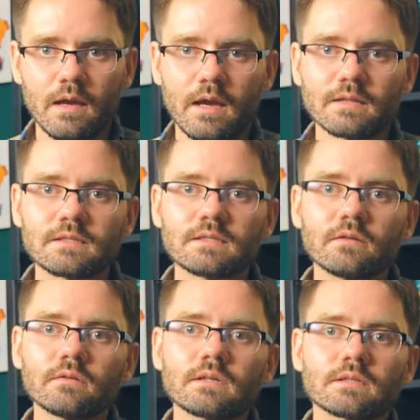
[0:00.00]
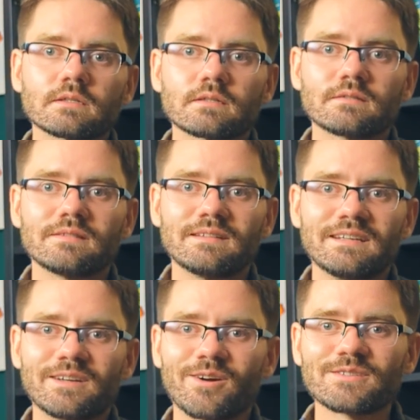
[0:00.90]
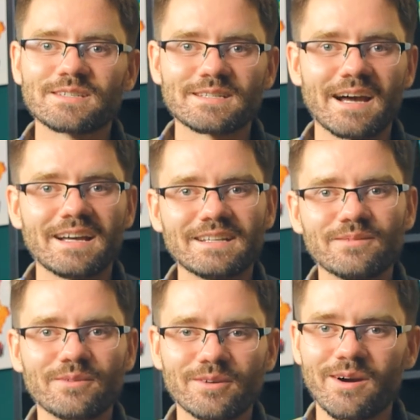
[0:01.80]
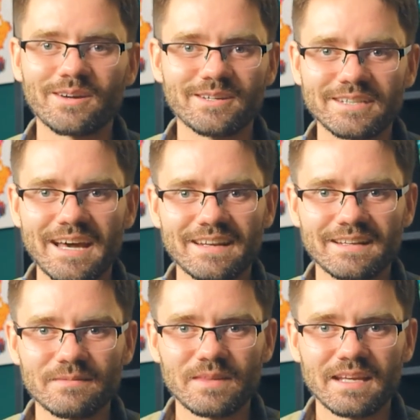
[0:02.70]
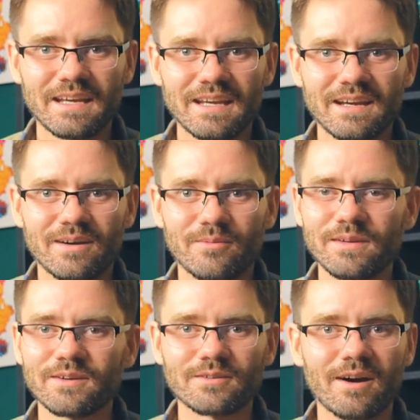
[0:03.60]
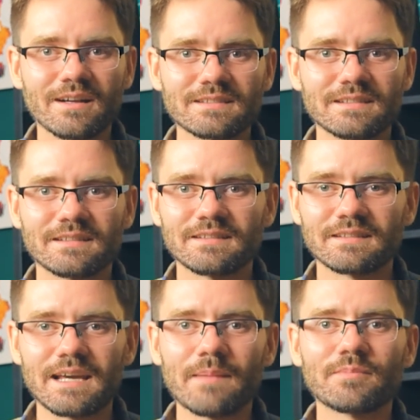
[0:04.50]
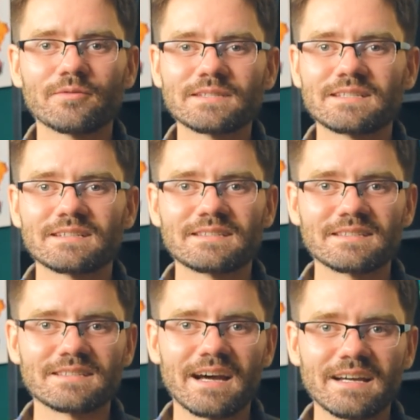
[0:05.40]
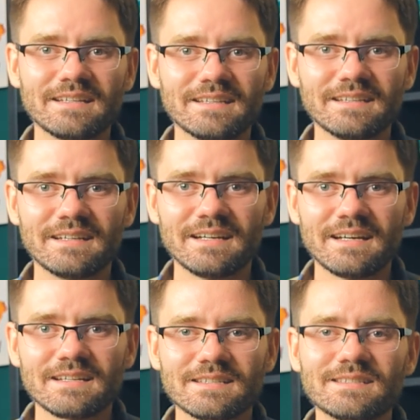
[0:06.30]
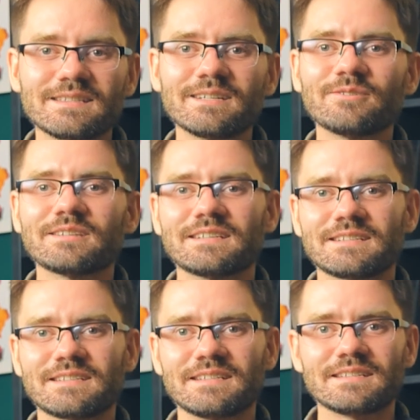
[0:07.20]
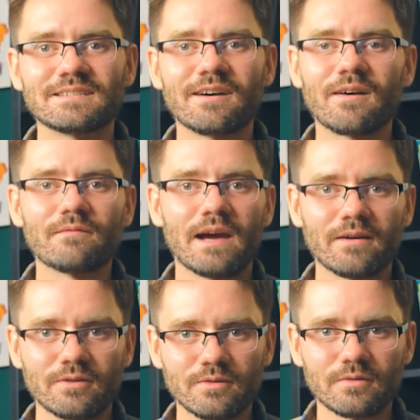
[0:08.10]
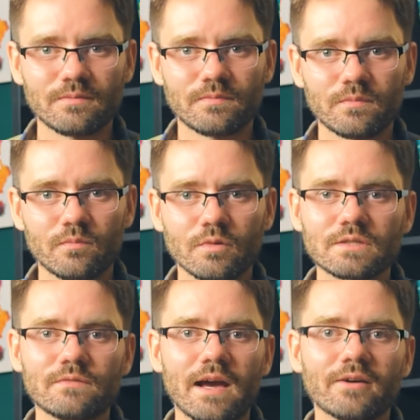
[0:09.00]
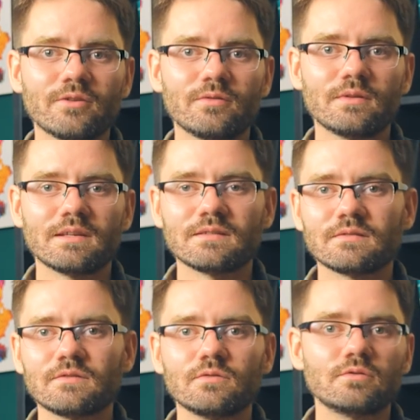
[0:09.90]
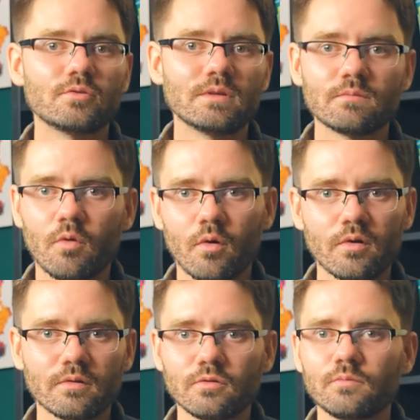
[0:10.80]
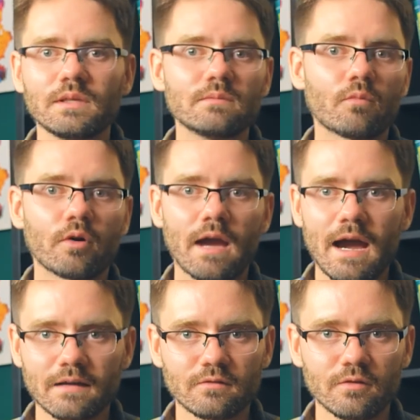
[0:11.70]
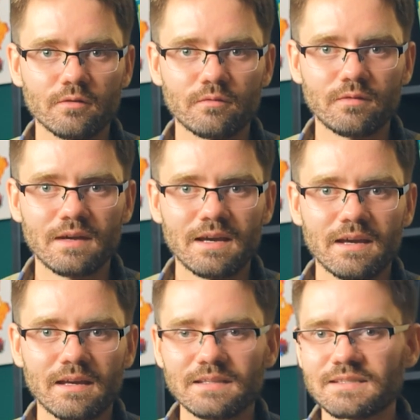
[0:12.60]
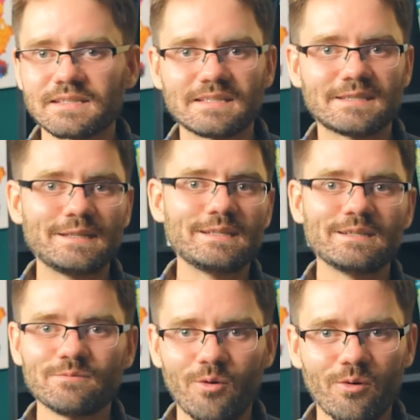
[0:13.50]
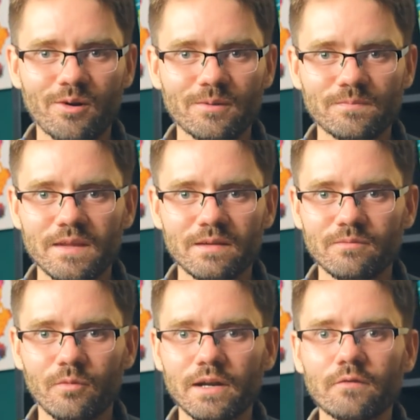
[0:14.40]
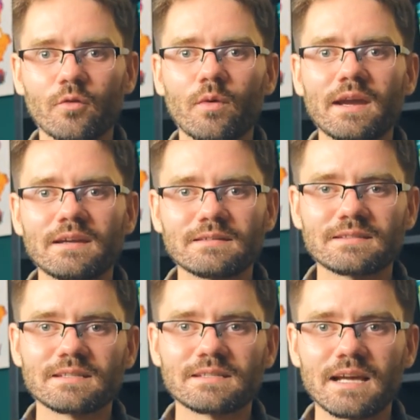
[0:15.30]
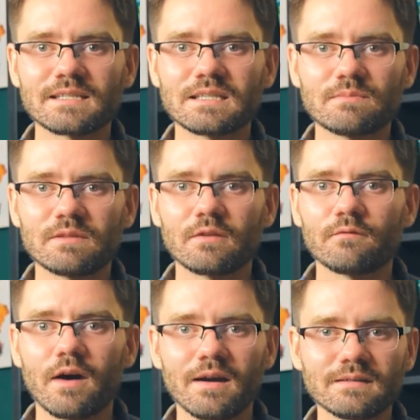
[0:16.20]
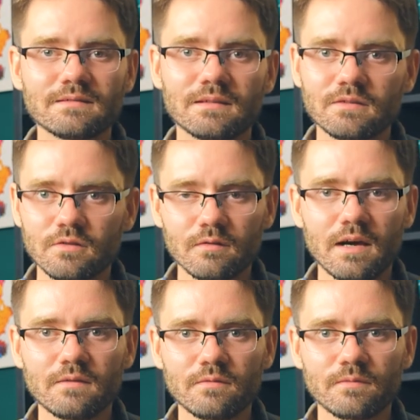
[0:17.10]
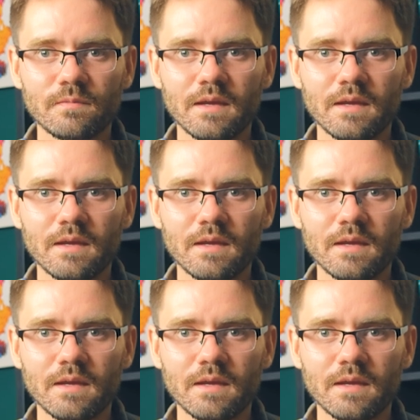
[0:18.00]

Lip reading: And stillness, in our society, we're not good at it. We are not. In a capitalistic society, stillness is not valued. What's valued is you doing more, you being more active, and succeeding more in whatever way success has been defined in your life.